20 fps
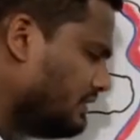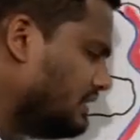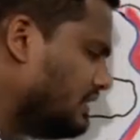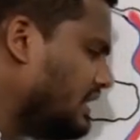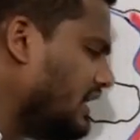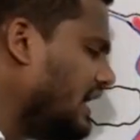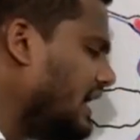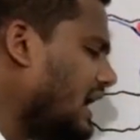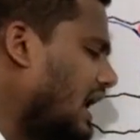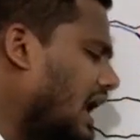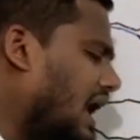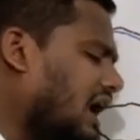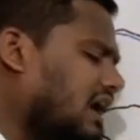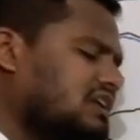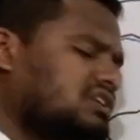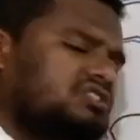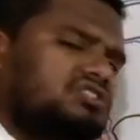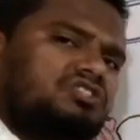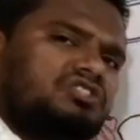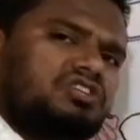they
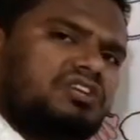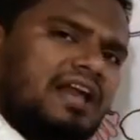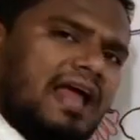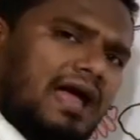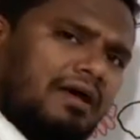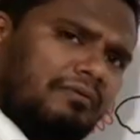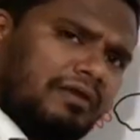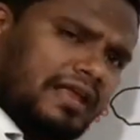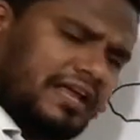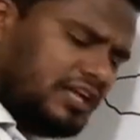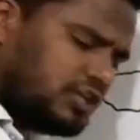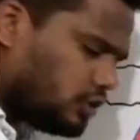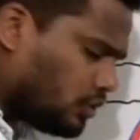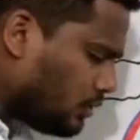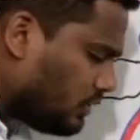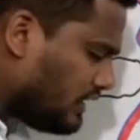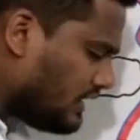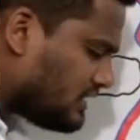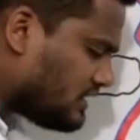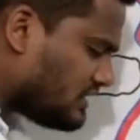are traveling
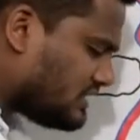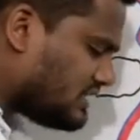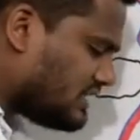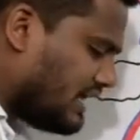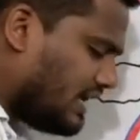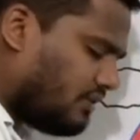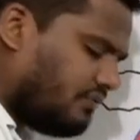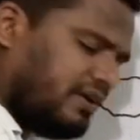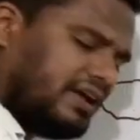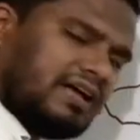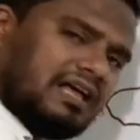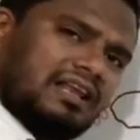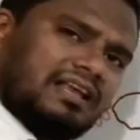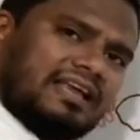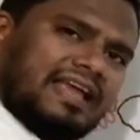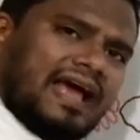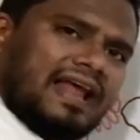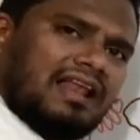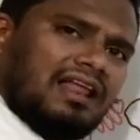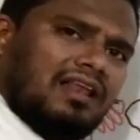through the cervical
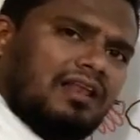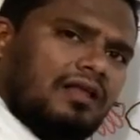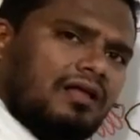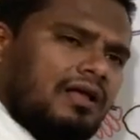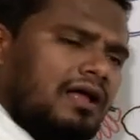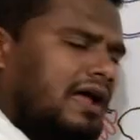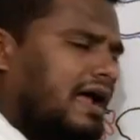canal,